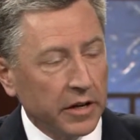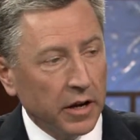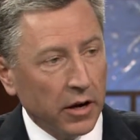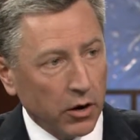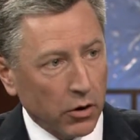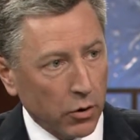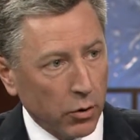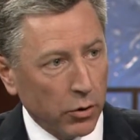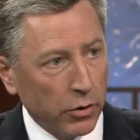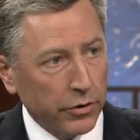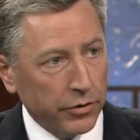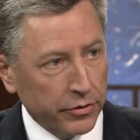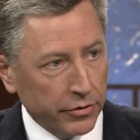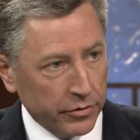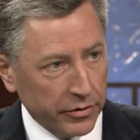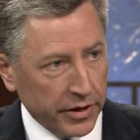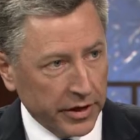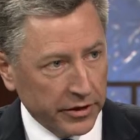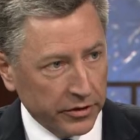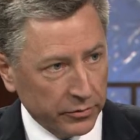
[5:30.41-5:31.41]
a corridor
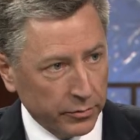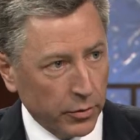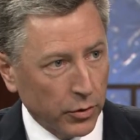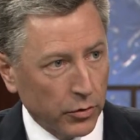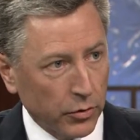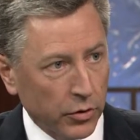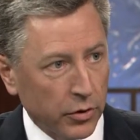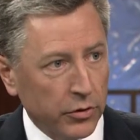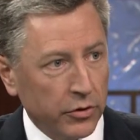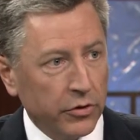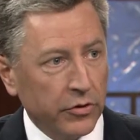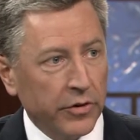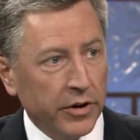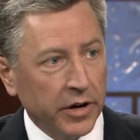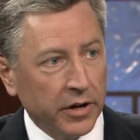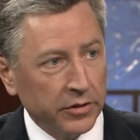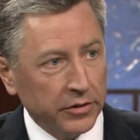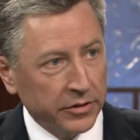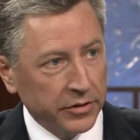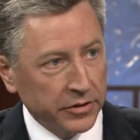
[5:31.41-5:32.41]
that is both on the
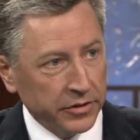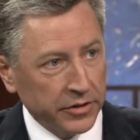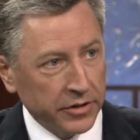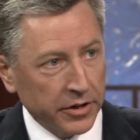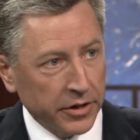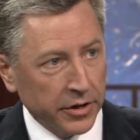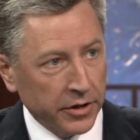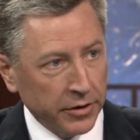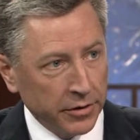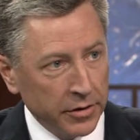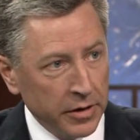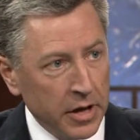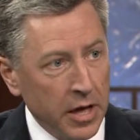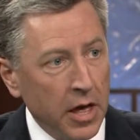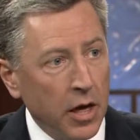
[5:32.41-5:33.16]
ground and in the air